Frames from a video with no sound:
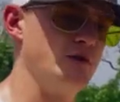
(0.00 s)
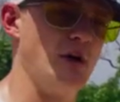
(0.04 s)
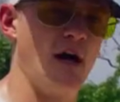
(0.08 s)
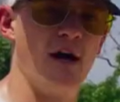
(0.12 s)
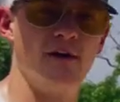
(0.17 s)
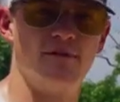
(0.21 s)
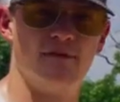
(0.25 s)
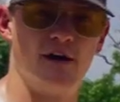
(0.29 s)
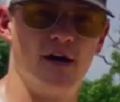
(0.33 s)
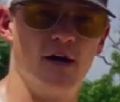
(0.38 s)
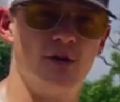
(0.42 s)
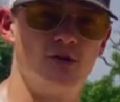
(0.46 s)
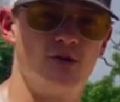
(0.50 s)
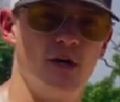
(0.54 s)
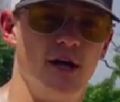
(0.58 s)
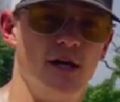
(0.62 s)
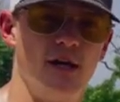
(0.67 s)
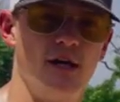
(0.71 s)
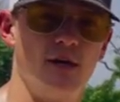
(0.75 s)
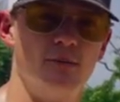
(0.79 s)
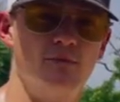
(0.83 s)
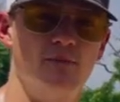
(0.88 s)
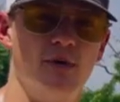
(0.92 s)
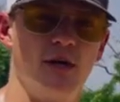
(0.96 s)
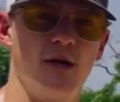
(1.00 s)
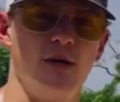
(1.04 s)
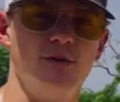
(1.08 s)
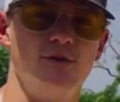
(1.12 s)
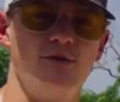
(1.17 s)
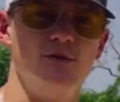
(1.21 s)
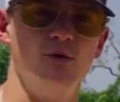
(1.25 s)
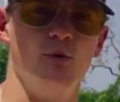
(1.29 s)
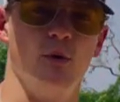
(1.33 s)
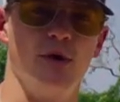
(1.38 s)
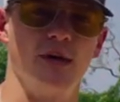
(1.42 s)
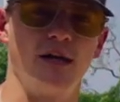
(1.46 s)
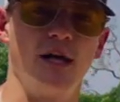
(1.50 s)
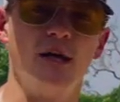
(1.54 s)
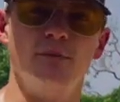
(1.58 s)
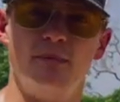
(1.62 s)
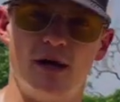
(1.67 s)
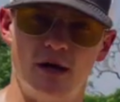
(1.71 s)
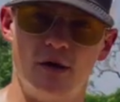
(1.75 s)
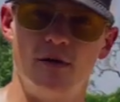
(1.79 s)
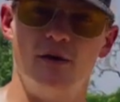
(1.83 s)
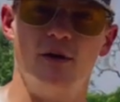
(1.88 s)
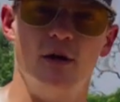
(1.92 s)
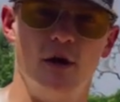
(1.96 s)
dry fire training because you want to get
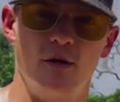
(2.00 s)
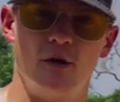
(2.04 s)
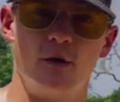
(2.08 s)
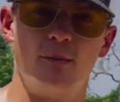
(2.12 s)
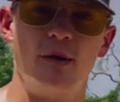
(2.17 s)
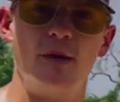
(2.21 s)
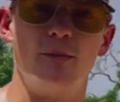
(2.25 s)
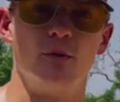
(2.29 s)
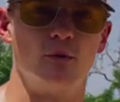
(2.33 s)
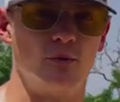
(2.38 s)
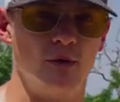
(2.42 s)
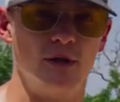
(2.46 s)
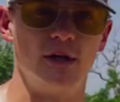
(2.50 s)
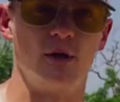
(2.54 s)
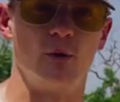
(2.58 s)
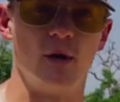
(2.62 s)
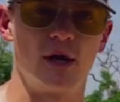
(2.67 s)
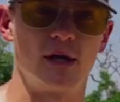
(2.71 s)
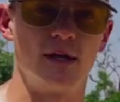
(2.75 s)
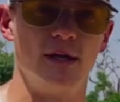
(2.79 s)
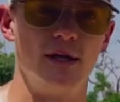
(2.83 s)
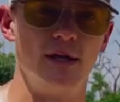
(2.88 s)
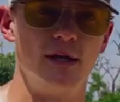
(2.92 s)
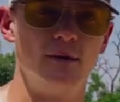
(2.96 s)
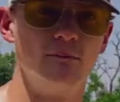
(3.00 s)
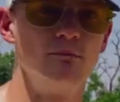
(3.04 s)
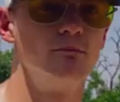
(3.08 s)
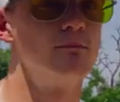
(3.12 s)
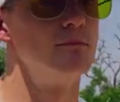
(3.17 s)
better than other people really quickly,